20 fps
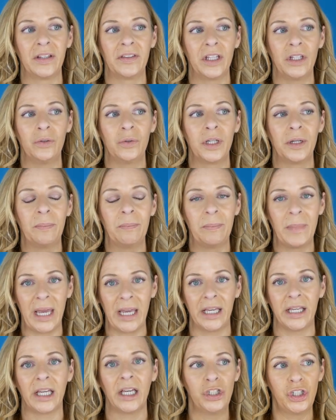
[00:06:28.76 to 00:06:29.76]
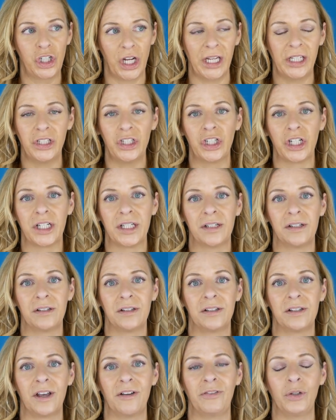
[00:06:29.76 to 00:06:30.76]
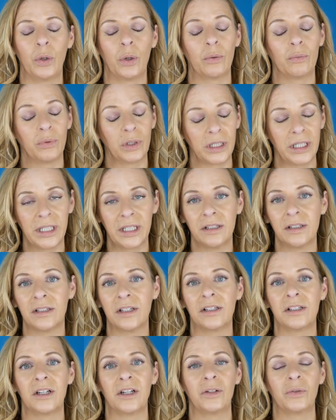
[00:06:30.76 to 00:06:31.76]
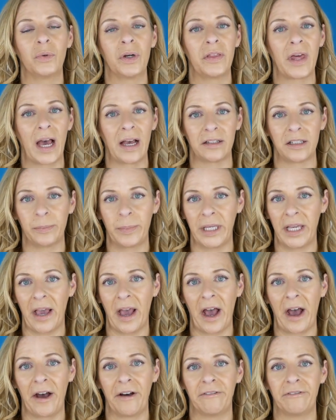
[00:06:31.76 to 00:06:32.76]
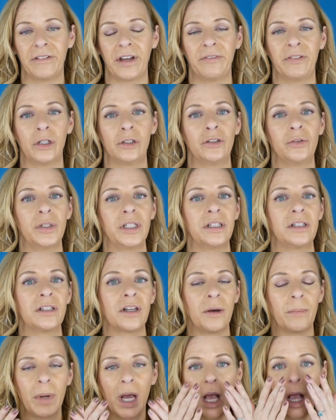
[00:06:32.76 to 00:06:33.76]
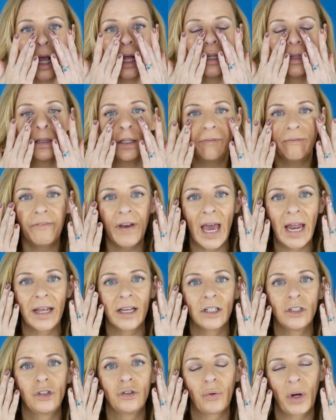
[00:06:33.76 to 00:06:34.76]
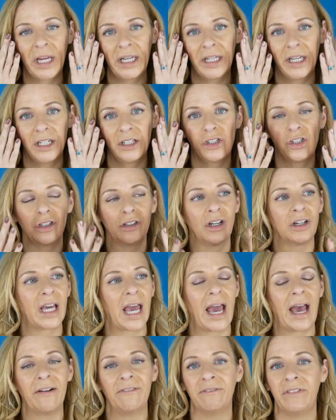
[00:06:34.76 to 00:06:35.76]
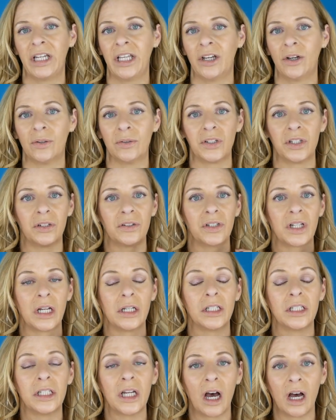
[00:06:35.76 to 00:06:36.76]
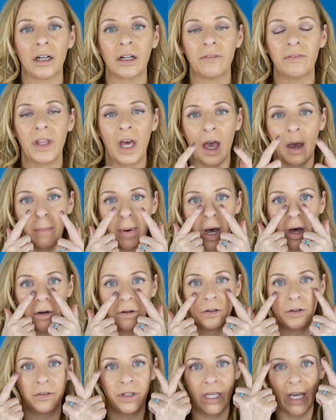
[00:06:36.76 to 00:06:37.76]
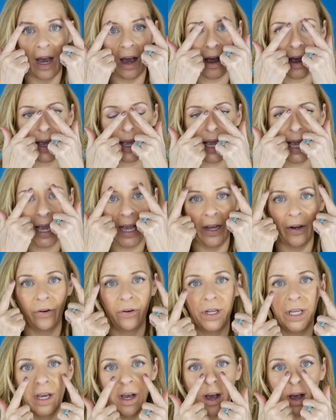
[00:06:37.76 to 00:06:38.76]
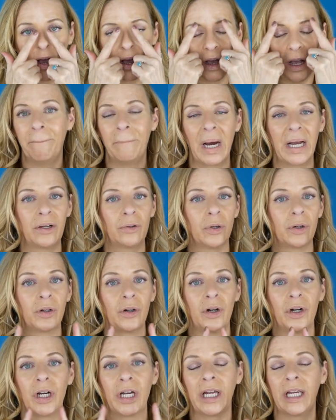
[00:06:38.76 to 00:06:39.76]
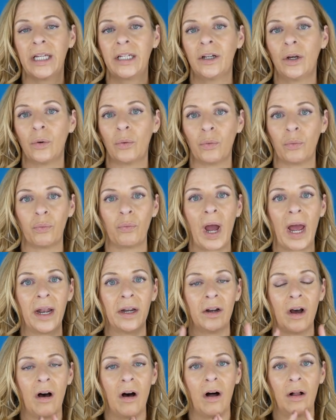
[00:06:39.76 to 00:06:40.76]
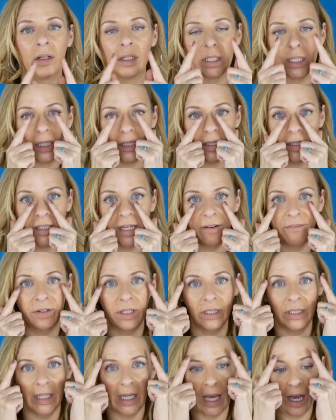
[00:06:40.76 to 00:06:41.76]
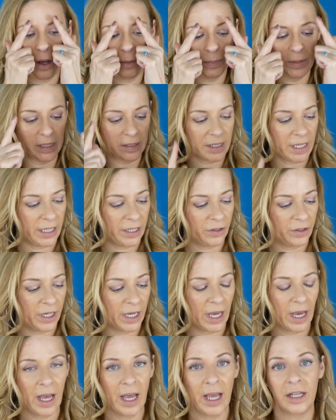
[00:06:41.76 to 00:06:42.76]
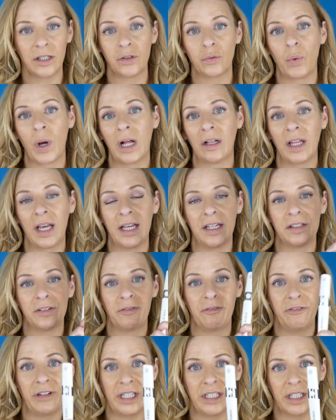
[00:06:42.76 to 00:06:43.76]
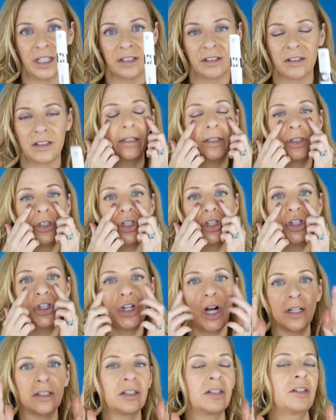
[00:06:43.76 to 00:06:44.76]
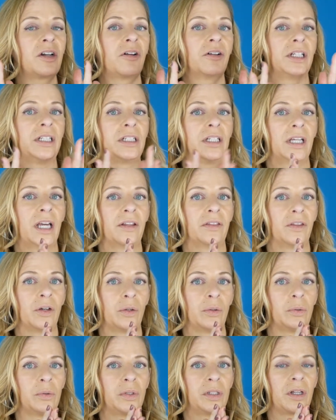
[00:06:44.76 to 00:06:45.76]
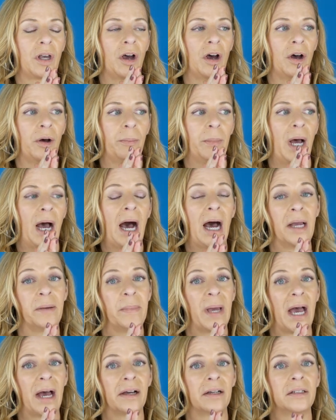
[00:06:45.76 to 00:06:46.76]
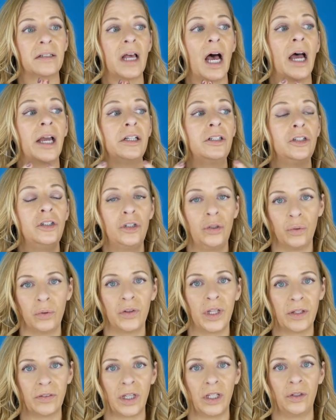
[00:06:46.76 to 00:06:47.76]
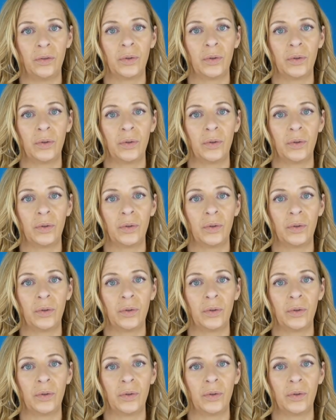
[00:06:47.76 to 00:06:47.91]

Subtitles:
that you can make changes if you're really consistent with SPF. If you're doing some lymphatic drainage, look at videos. There's a ton of them under the eye area. Microcurrent, retinol can definitely help this area, as well as Venus. Just starting to get those eye bags, I do think that you